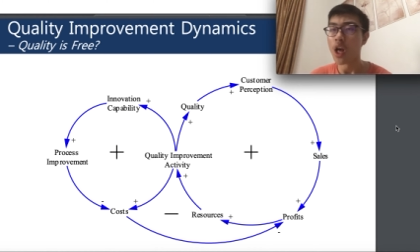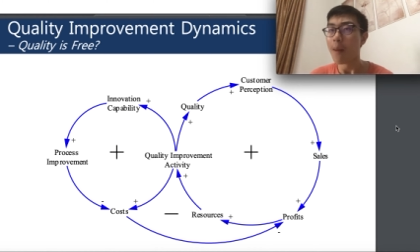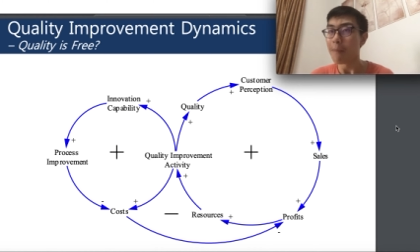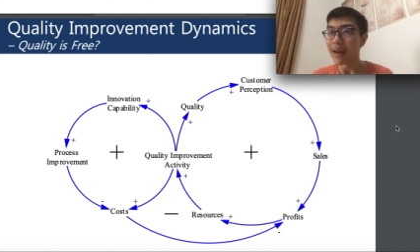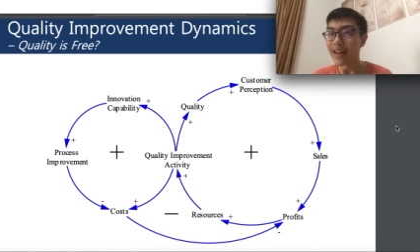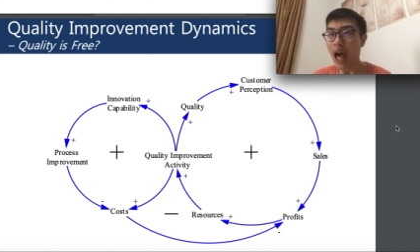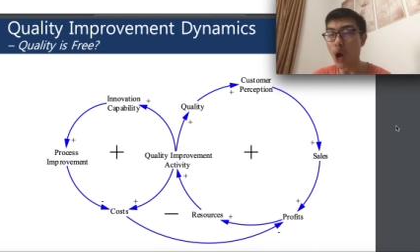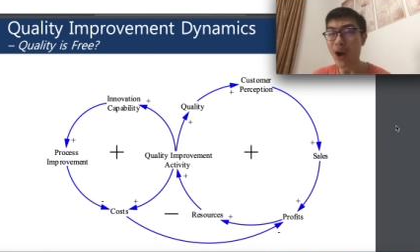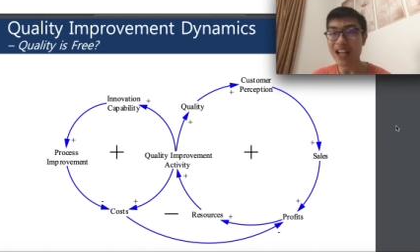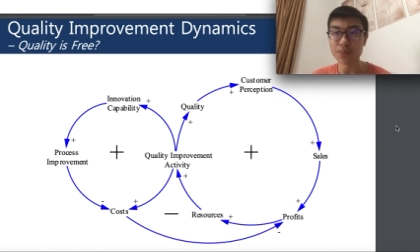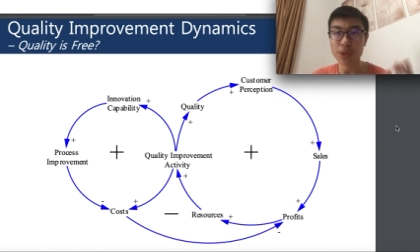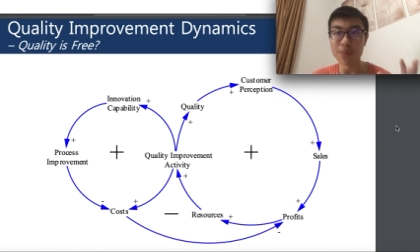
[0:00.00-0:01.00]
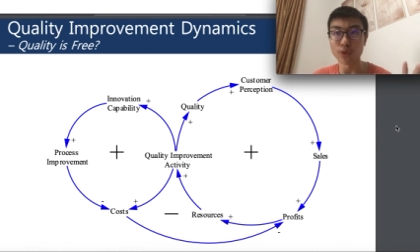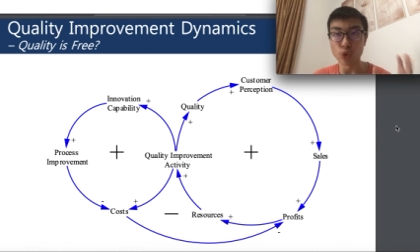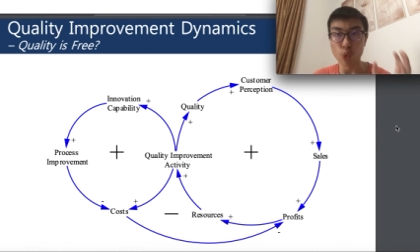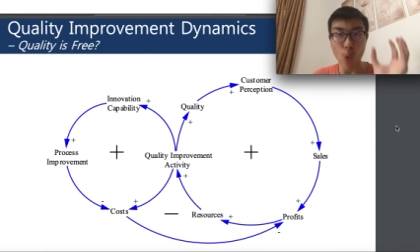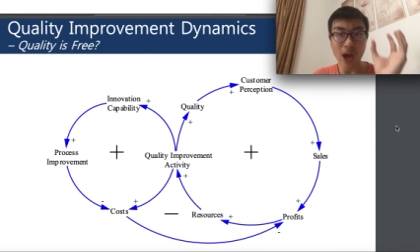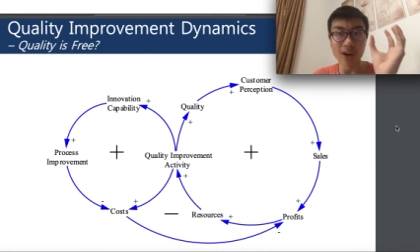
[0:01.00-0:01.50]
but now, as people's
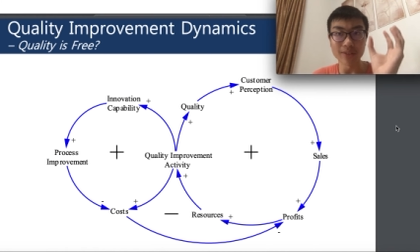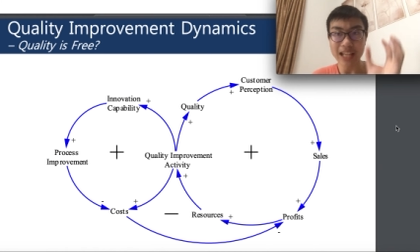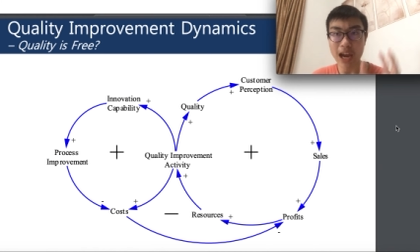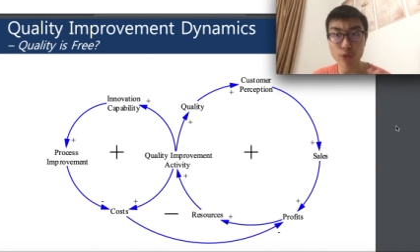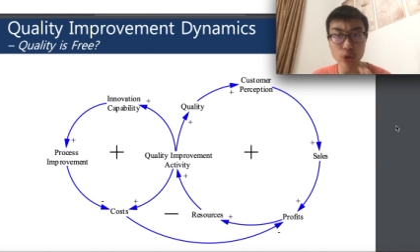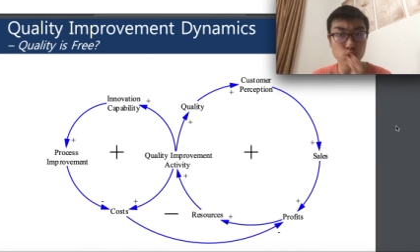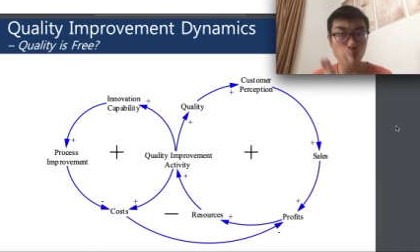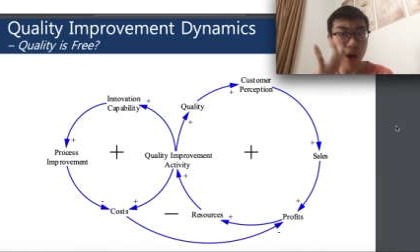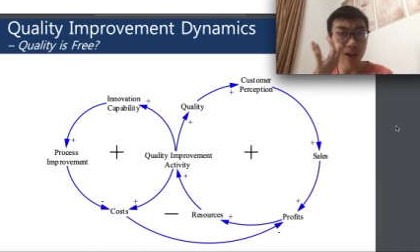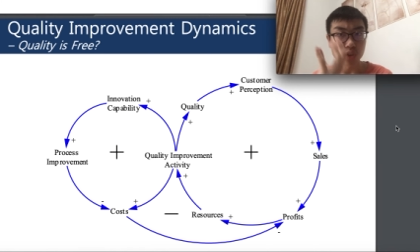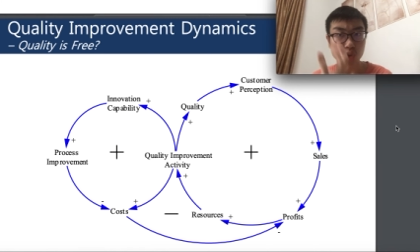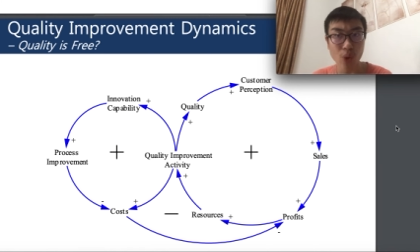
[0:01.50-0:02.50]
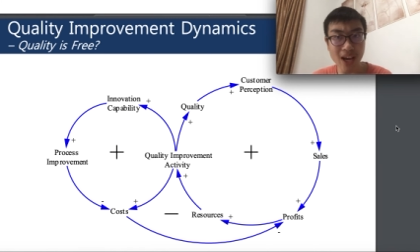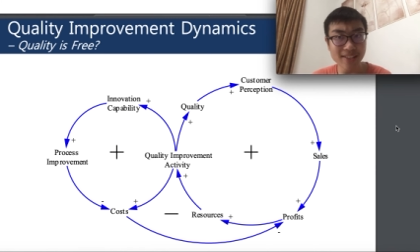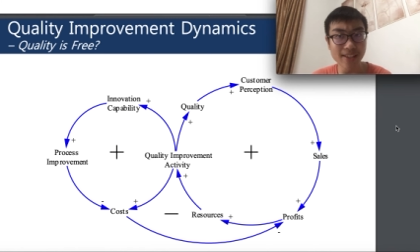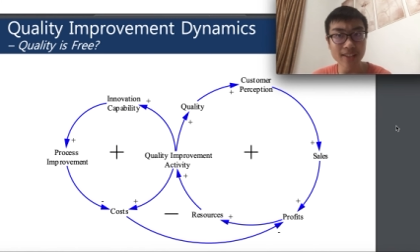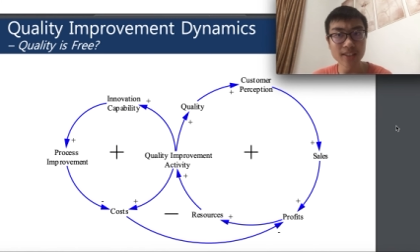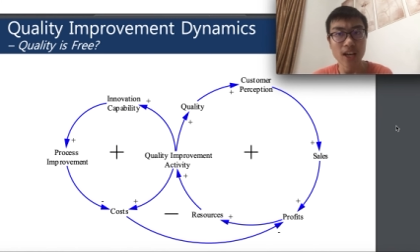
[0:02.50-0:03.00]
wealth, average wealth
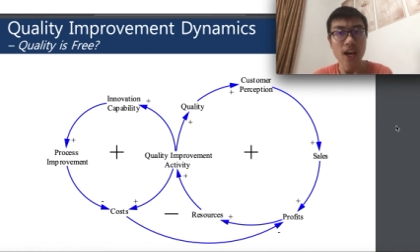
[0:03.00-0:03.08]
rises,